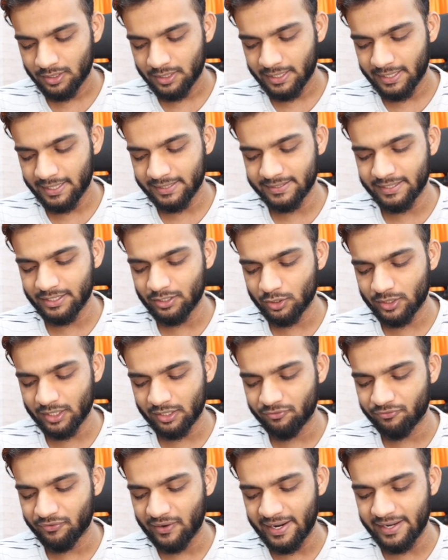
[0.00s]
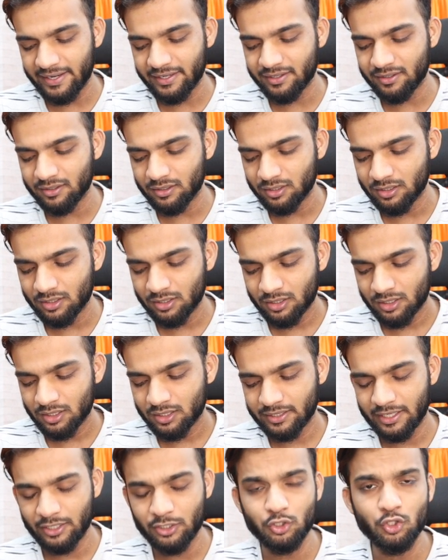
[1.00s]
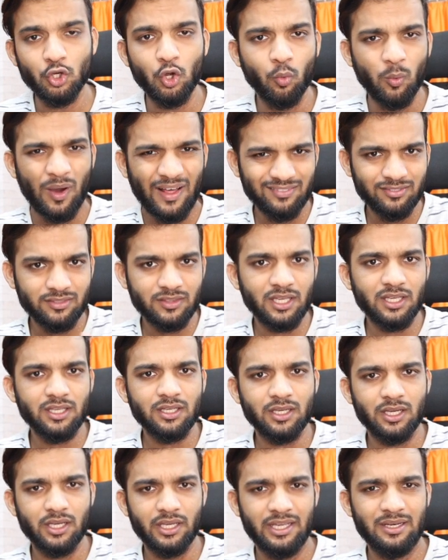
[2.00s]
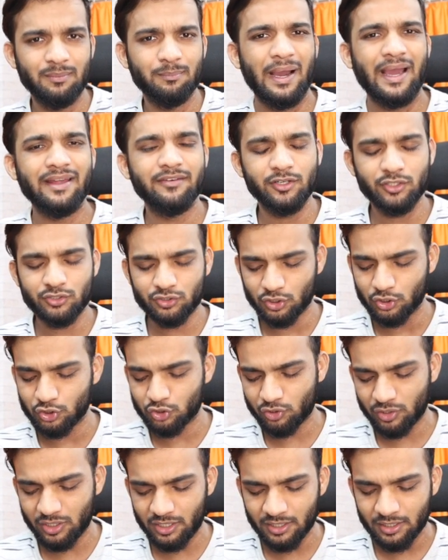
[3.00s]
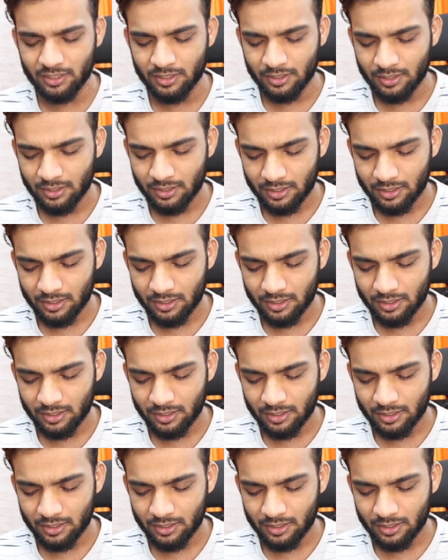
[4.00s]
And then you can find, now you know one thing in binary search tree.